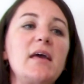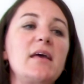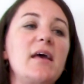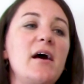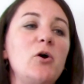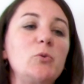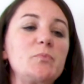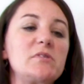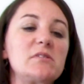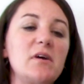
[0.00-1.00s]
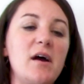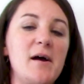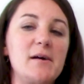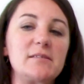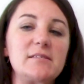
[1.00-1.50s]
it helps
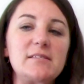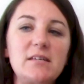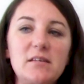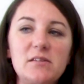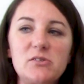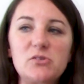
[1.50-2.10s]
see the